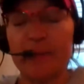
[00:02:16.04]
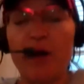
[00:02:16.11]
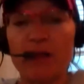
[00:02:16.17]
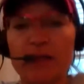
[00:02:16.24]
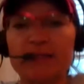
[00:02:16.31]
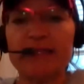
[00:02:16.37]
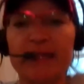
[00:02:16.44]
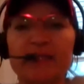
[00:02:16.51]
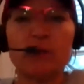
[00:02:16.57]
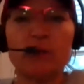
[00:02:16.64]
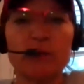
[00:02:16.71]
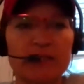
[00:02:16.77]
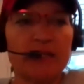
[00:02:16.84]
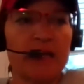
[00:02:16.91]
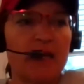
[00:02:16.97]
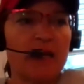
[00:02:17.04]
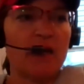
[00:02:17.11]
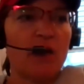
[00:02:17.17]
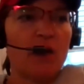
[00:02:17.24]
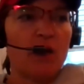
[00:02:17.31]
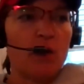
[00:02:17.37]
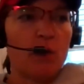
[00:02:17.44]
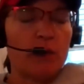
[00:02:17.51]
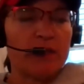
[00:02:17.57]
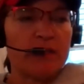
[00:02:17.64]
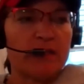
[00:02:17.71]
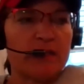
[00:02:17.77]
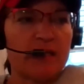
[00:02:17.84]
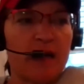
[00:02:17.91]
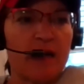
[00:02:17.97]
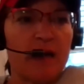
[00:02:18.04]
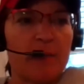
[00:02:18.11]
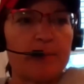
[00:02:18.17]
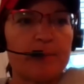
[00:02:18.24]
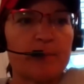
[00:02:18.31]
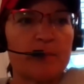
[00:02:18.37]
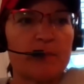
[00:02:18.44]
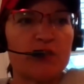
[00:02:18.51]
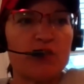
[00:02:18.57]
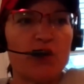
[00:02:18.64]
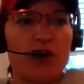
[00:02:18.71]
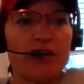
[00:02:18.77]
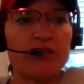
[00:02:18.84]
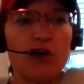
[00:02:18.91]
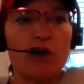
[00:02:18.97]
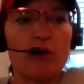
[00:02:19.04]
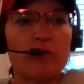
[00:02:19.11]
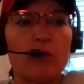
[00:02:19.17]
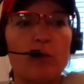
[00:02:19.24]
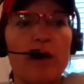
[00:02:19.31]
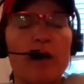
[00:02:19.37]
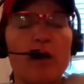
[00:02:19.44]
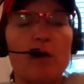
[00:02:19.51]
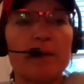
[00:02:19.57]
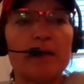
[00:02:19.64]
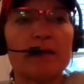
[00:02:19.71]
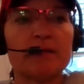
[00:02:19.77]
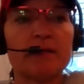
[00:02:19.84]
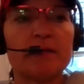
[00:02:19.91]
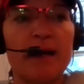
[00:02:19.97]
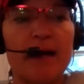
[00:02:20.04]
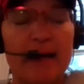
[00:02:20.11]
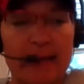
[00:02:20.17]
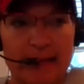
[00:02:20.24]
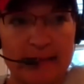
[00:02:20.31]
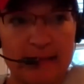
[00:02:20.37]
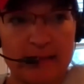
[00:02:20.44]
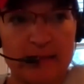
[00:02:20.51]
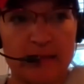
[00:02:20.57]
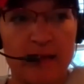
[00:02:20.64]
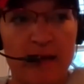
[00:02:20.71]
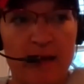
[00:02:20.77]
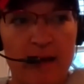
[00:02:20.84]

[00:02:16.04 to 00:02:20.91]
politics was starting to overwhelm us.